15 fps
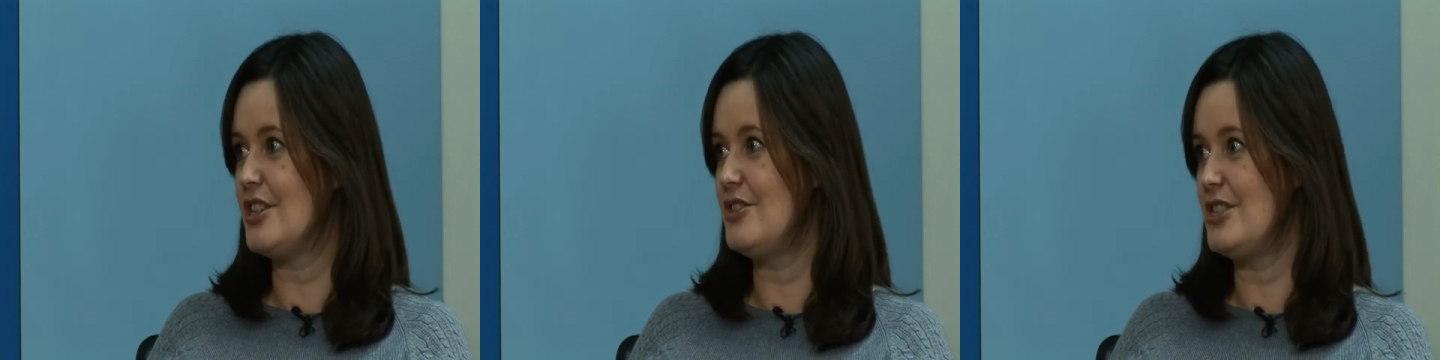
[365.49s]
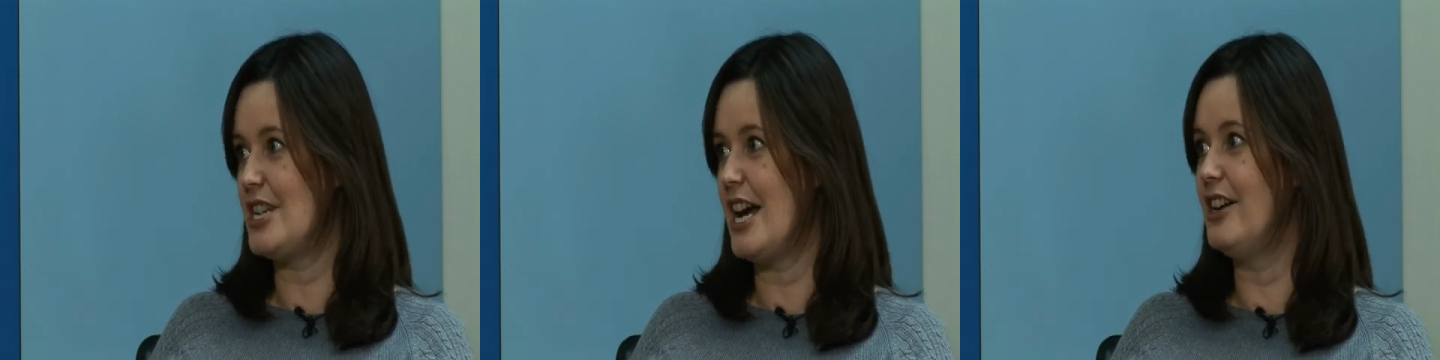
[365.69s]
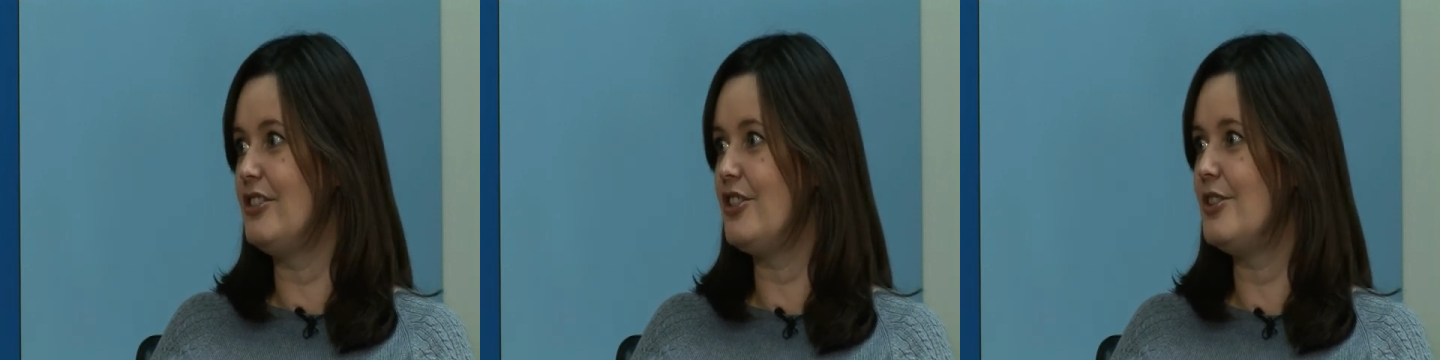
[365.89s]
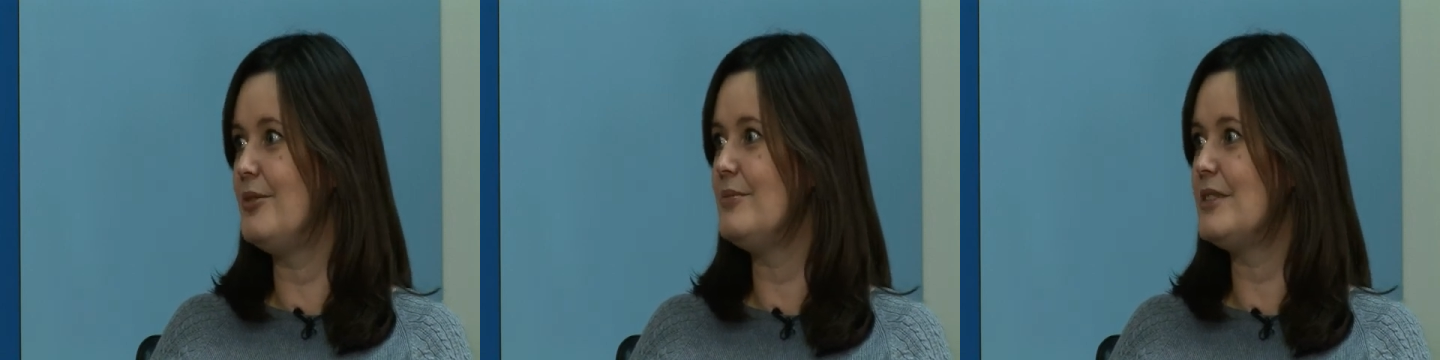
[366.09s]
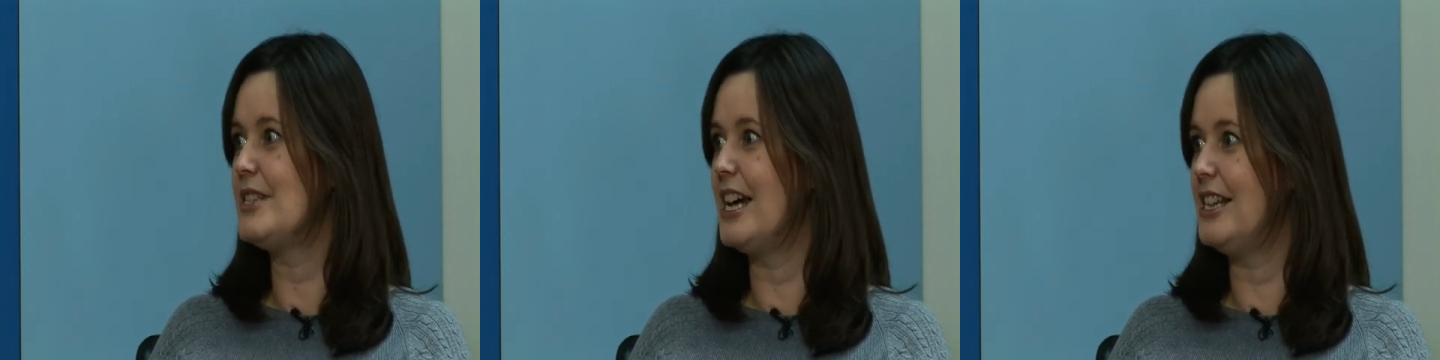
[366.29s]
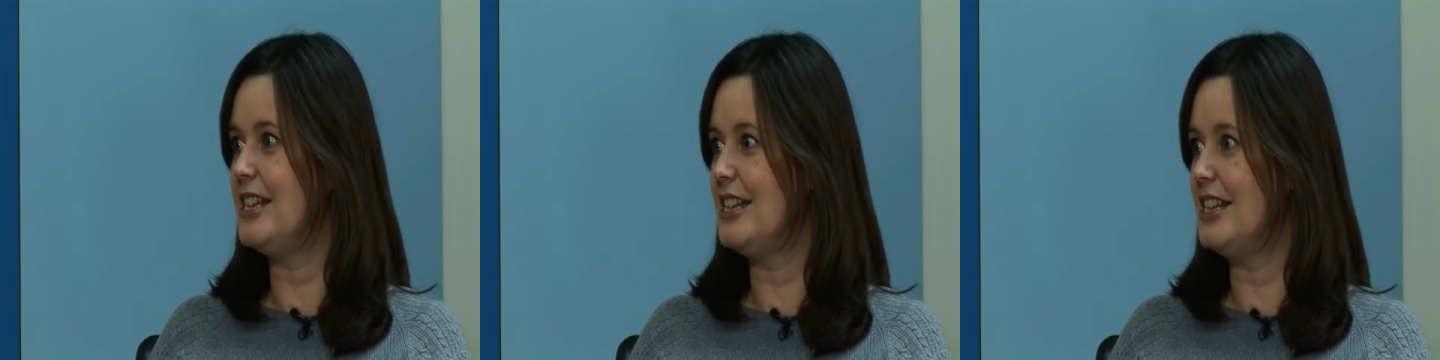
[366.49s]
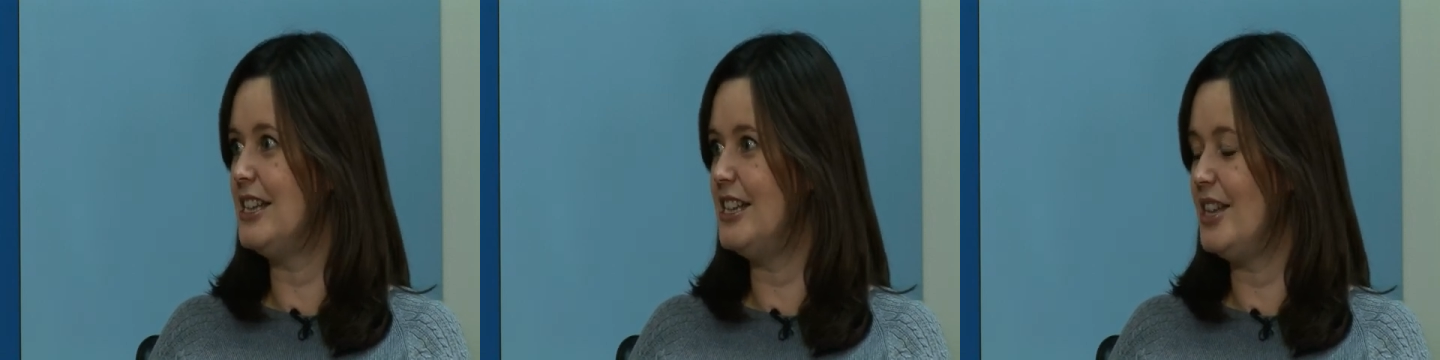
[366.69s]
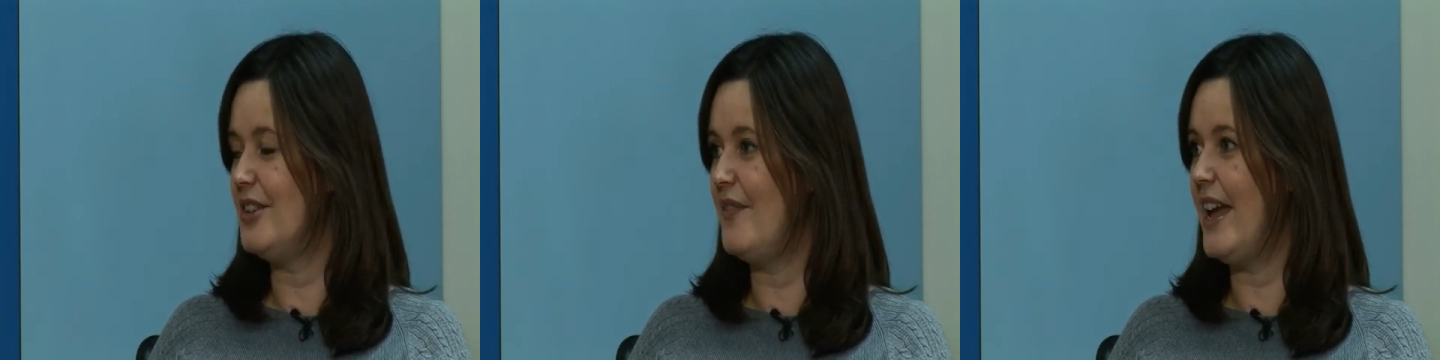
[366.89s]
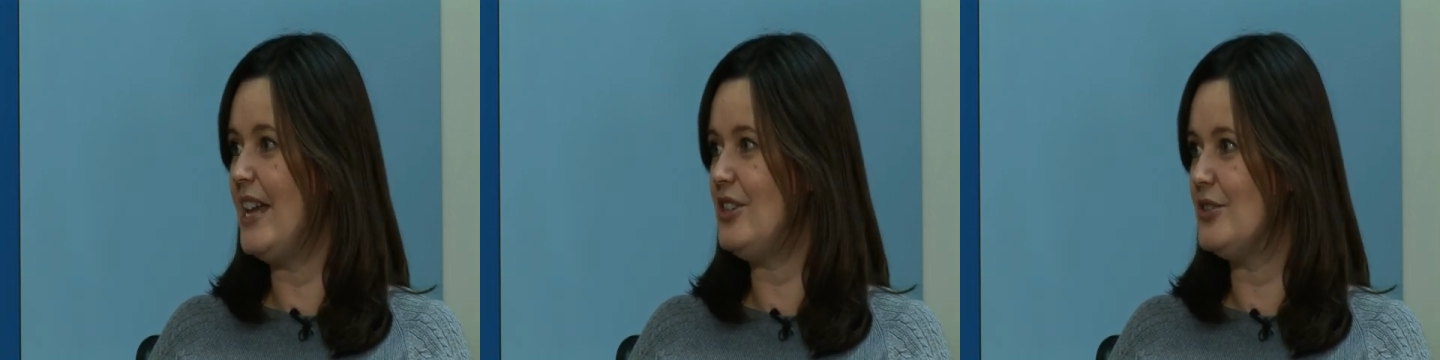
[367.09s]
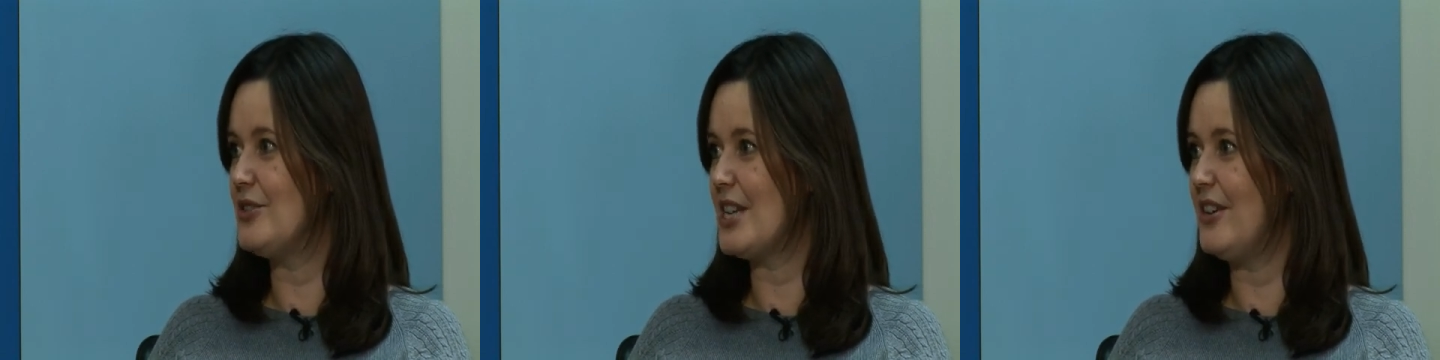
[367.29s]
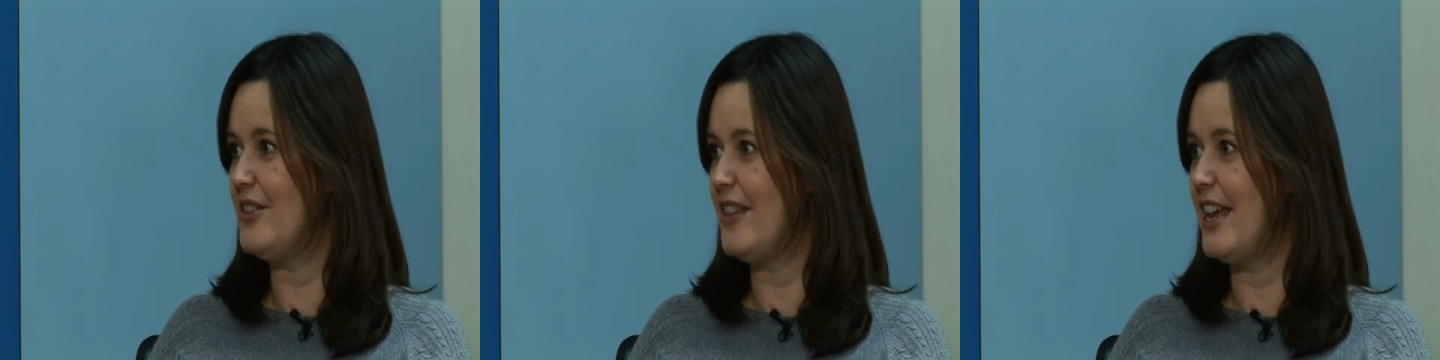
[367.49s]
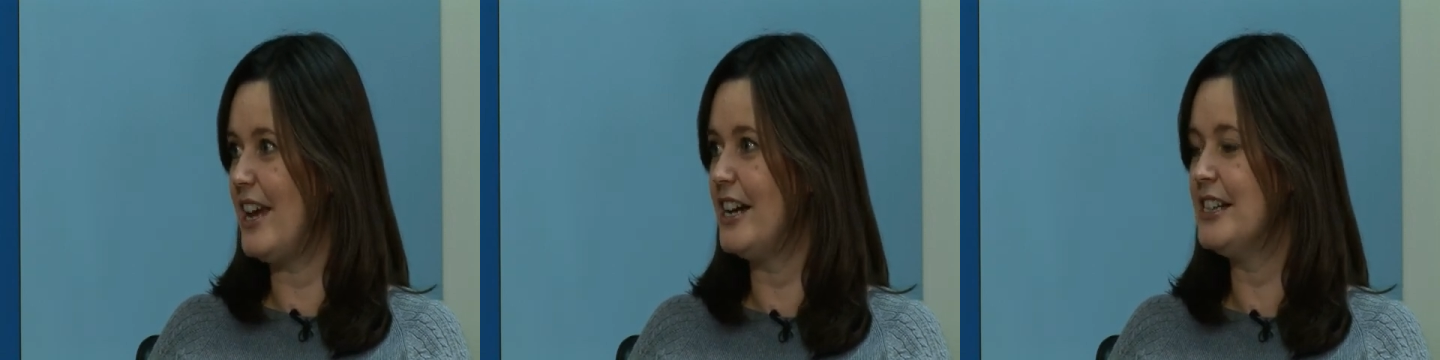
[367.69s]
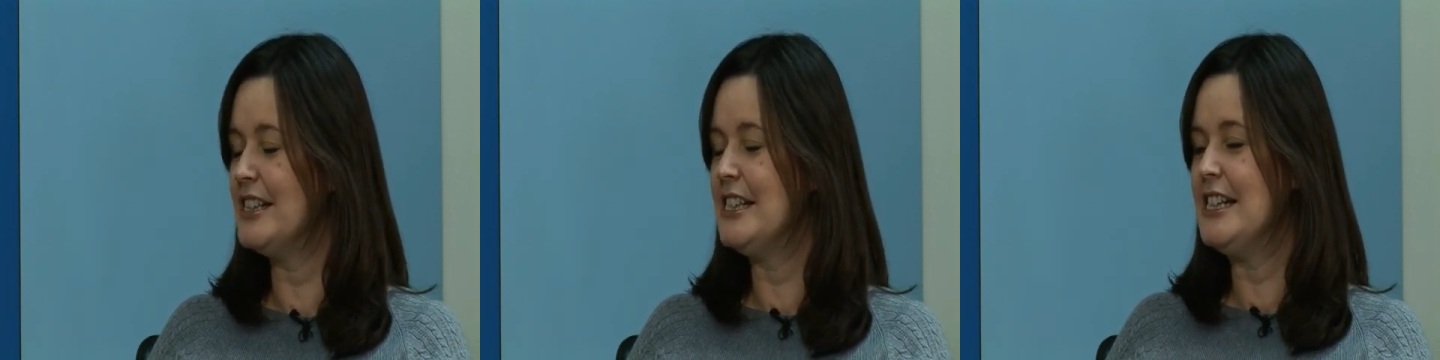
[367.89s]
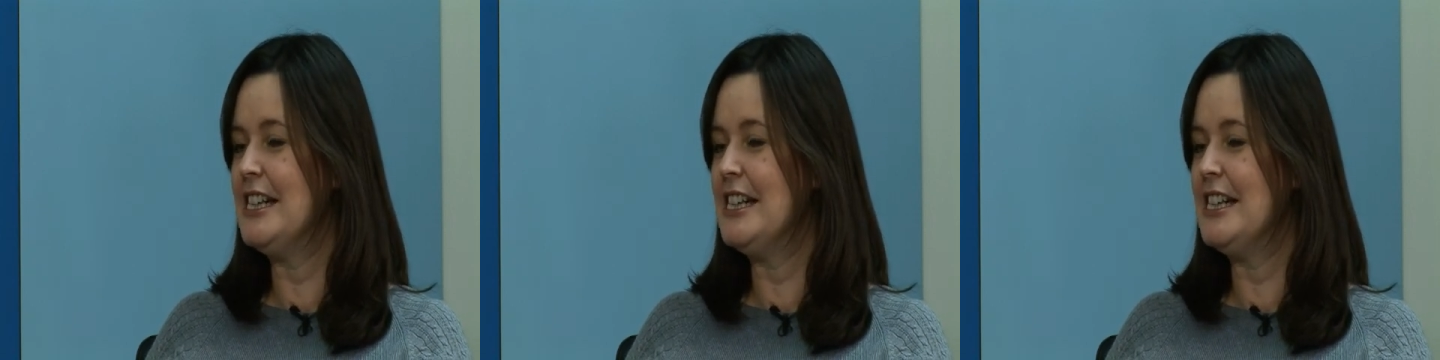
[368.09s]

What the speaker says: hotel groups and the venues out there,